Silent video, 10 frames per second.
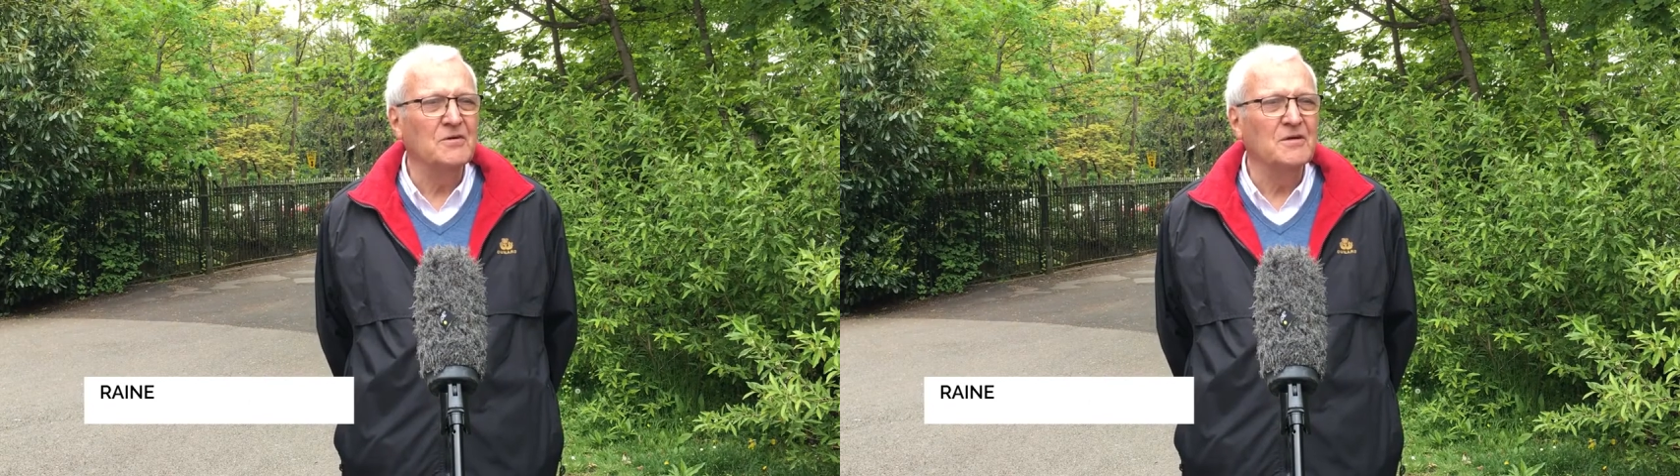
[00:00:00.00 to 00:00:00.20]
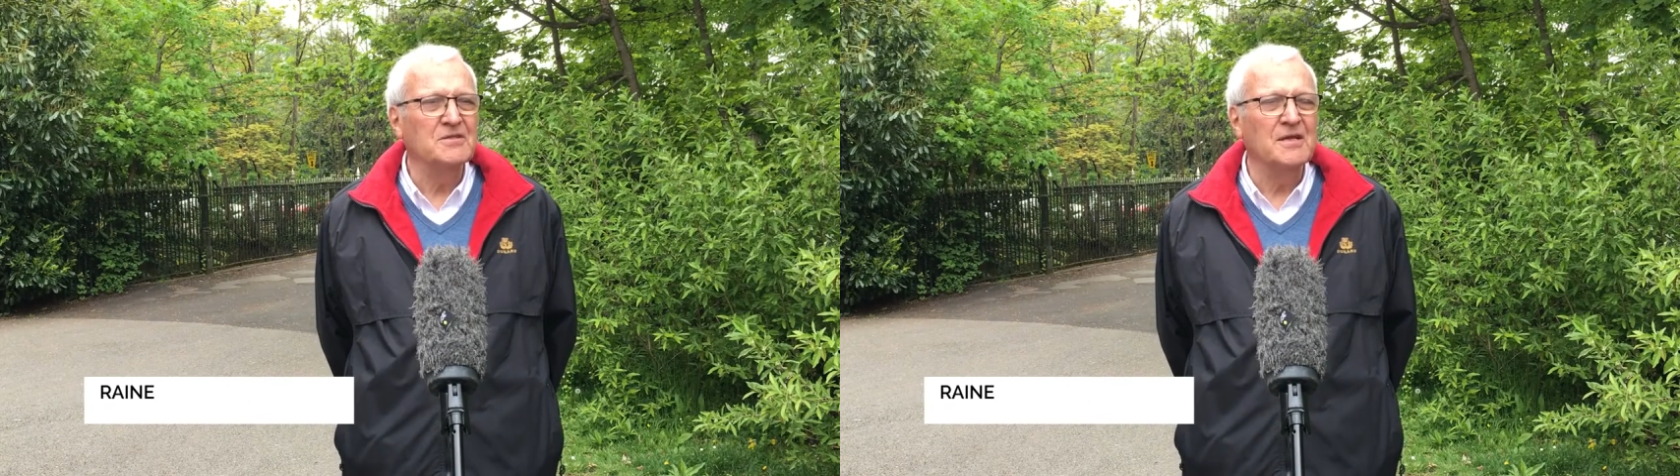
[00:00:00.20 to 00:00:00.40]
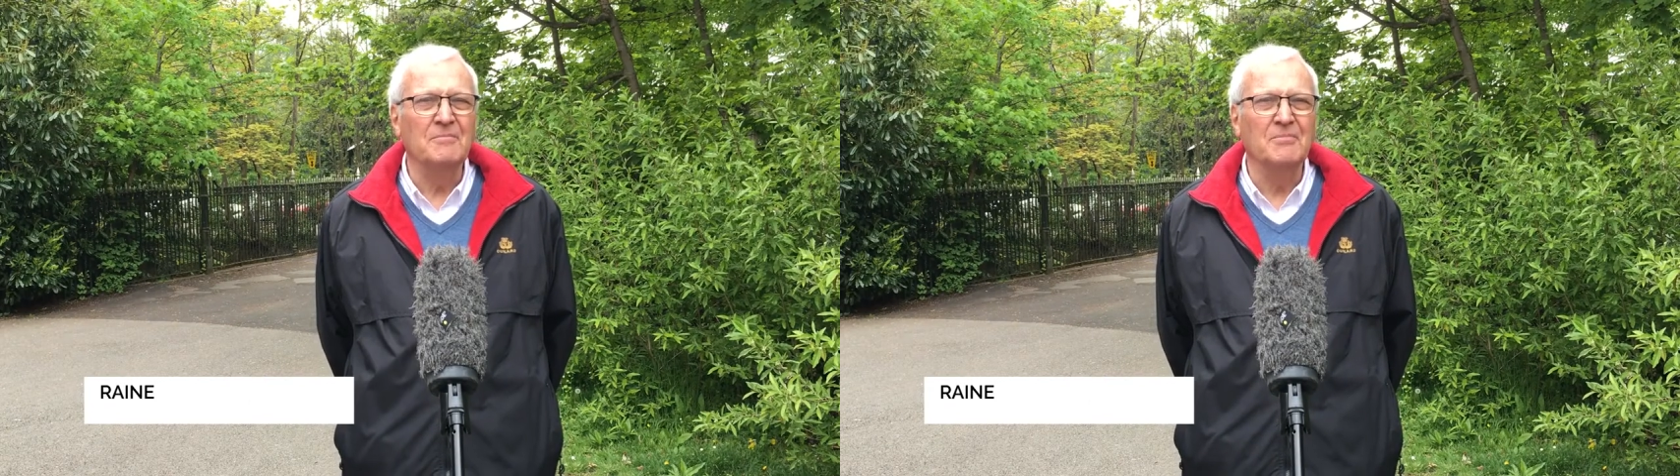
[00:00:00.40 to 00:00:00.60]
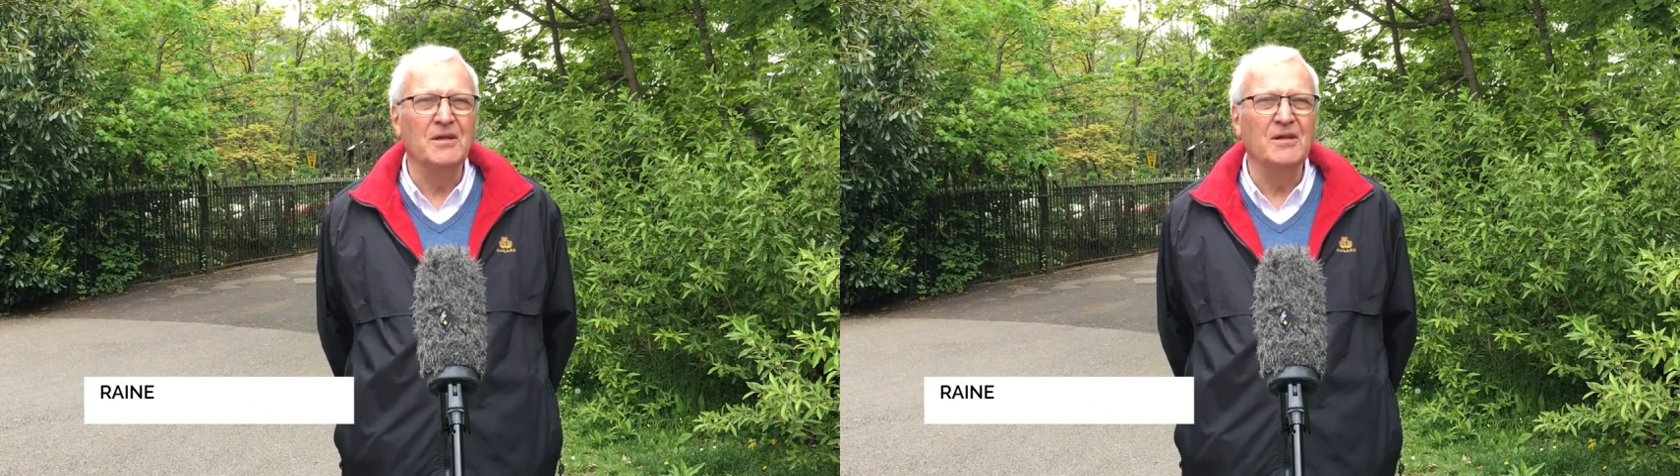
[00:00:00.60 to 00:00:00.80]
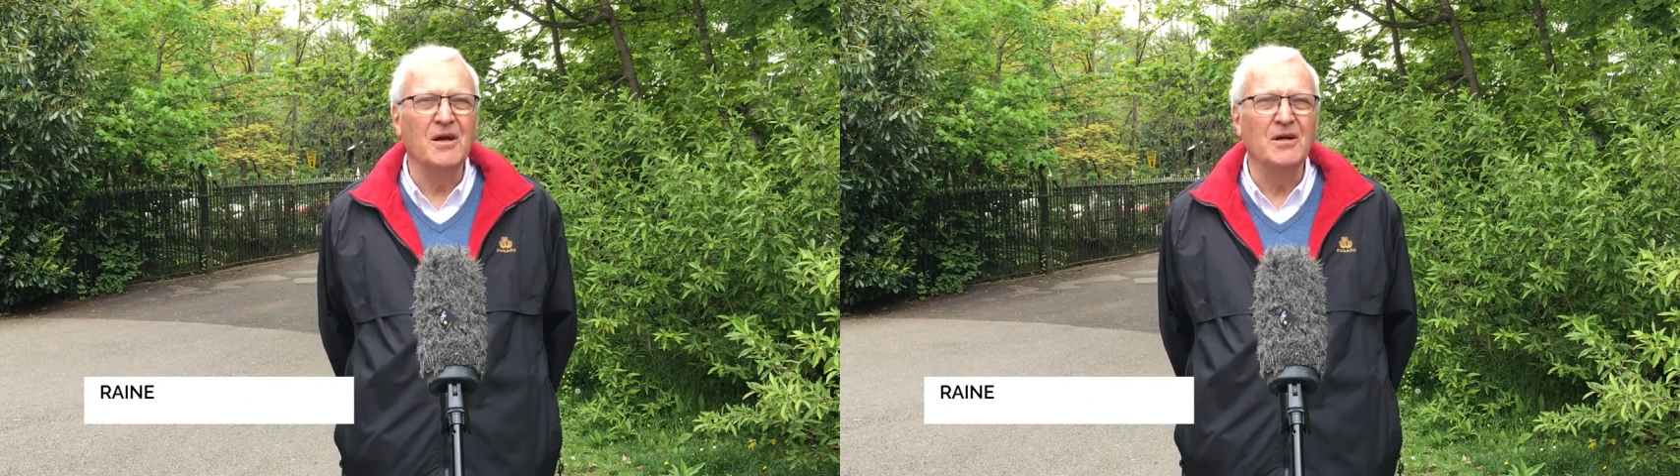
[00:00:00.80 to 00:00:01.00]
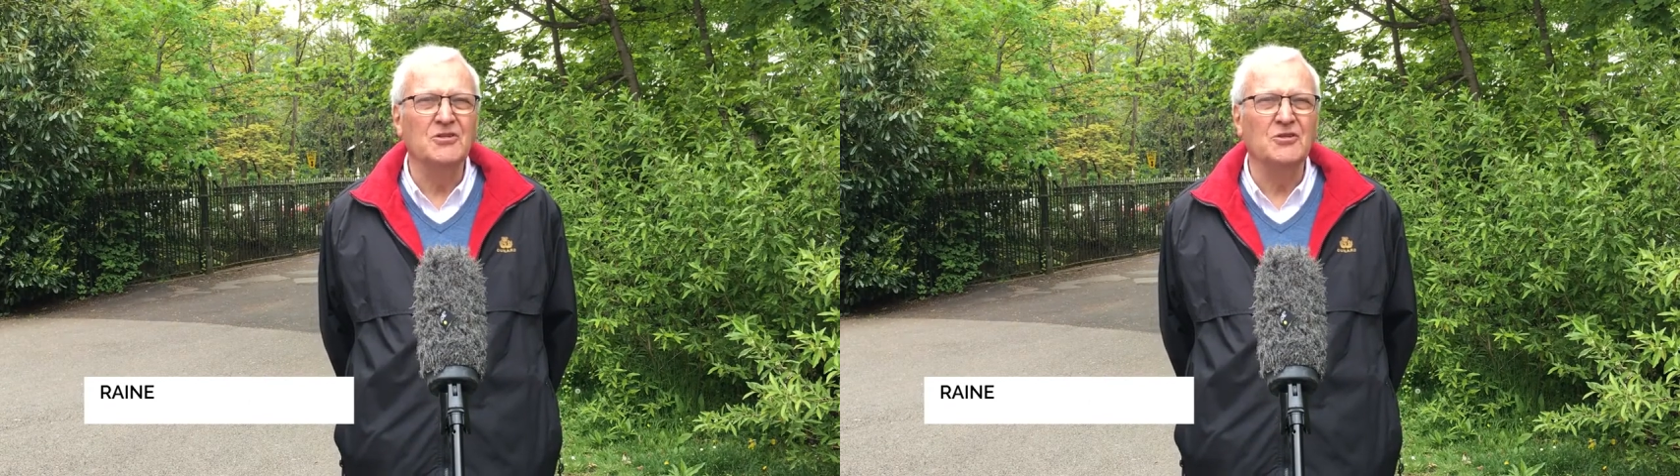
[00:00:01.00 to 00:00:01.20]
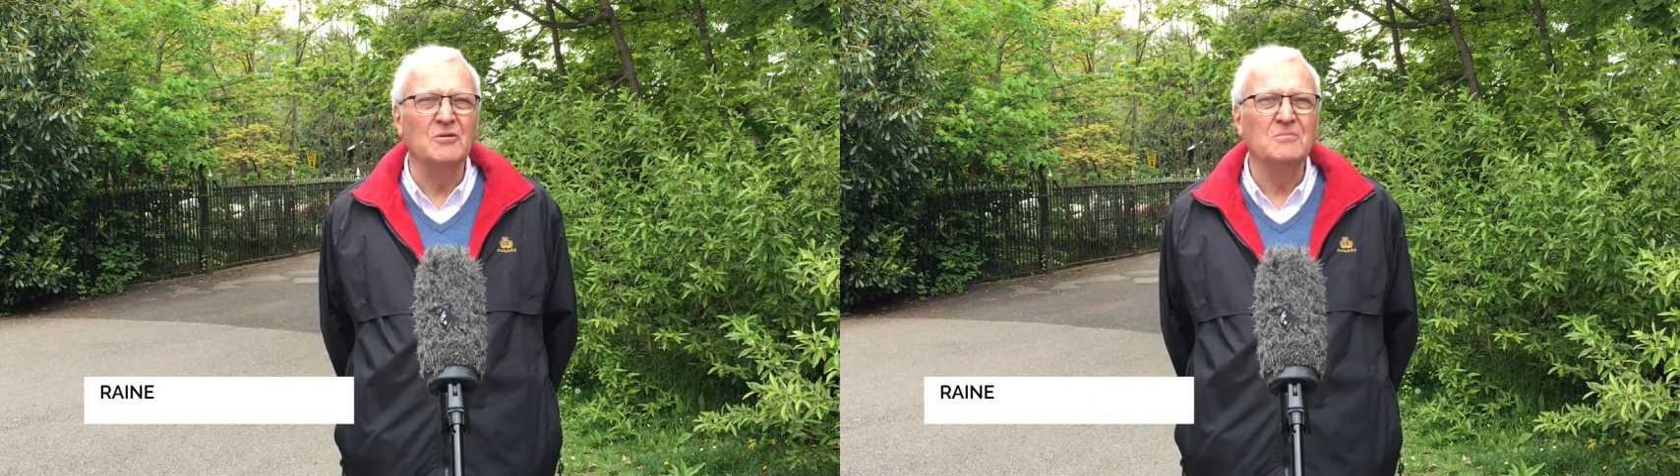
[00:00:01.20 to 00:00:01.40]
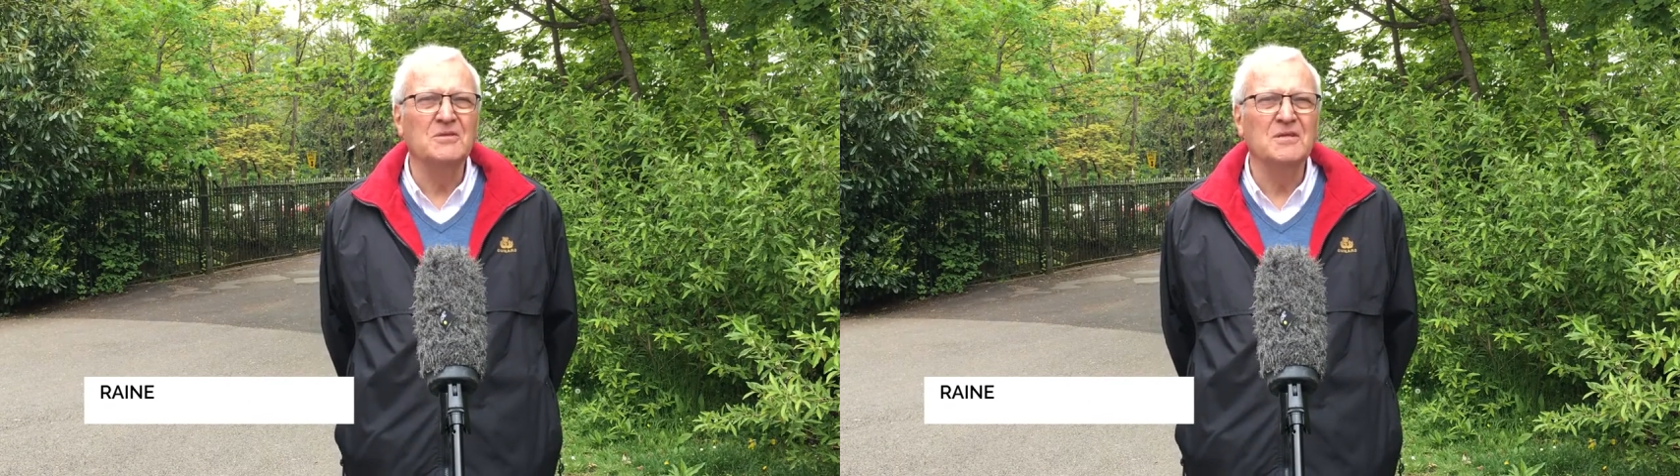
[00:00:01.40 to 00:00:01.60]
assemble in large
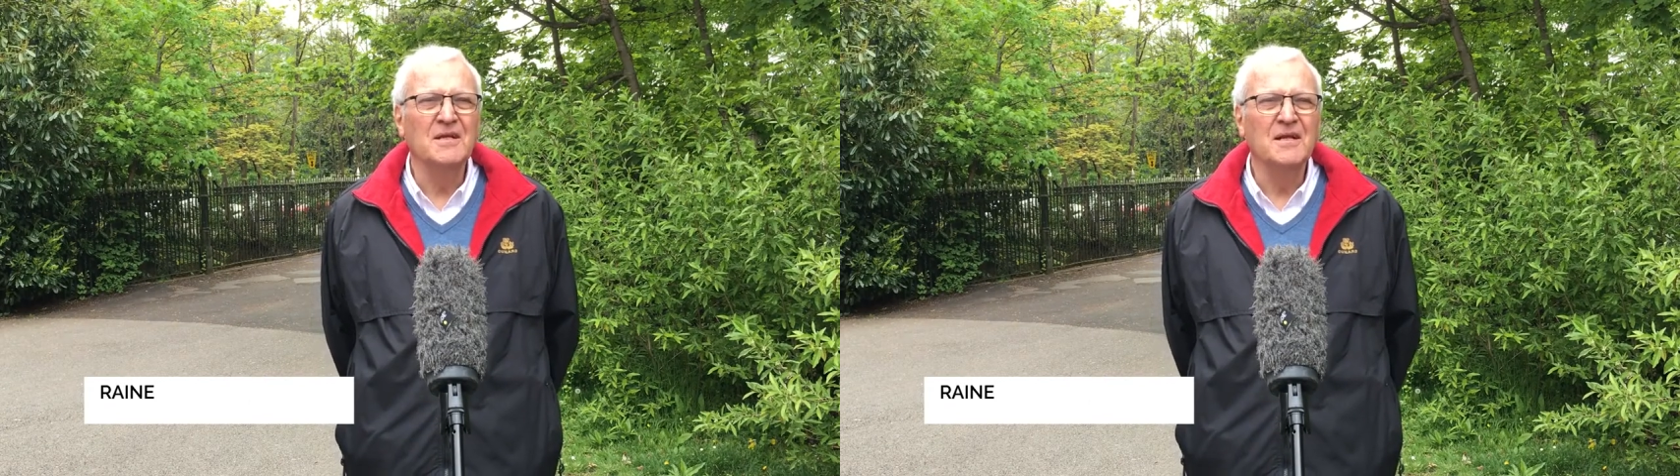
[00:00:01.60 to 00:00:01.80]
groups,